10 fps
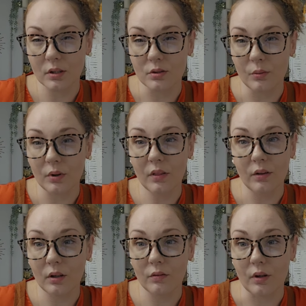So I wanna
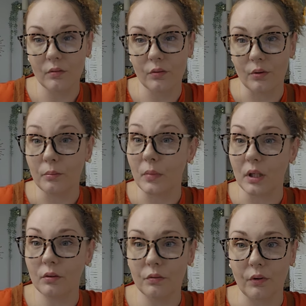think of that for a
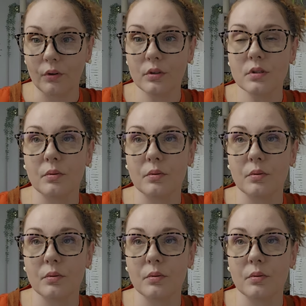minute first